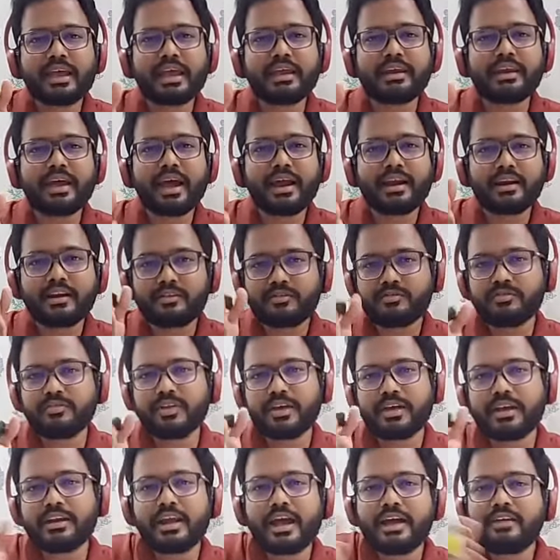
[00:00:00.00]

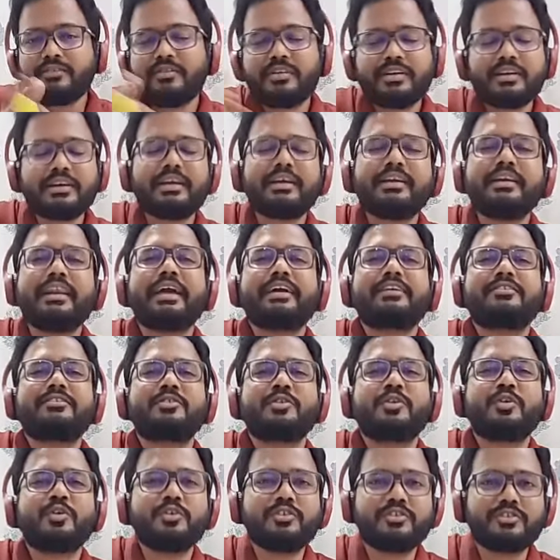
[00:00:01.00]
inadvertent
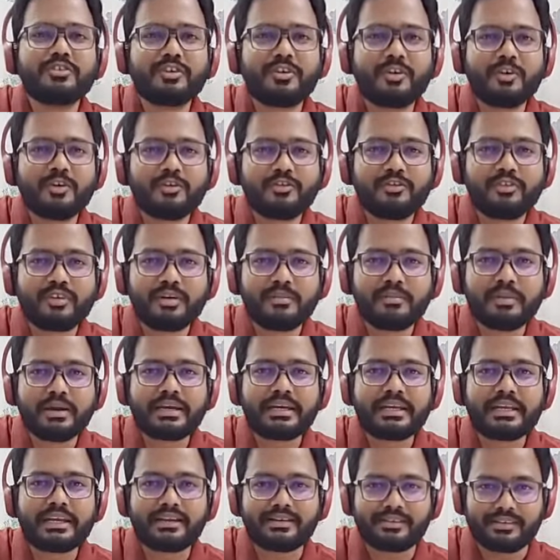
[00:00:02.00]
extrusion of
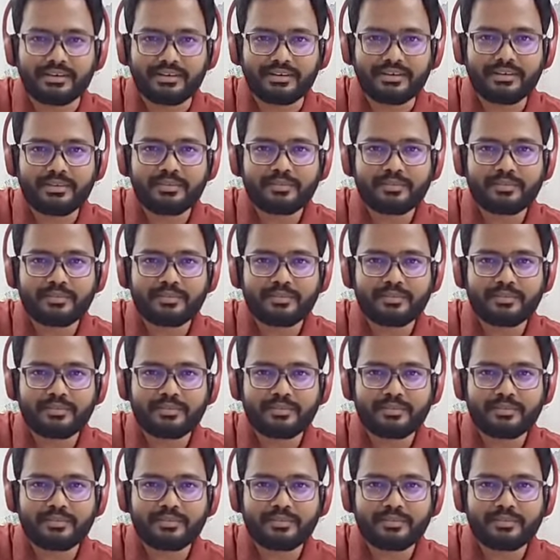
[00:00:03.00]
material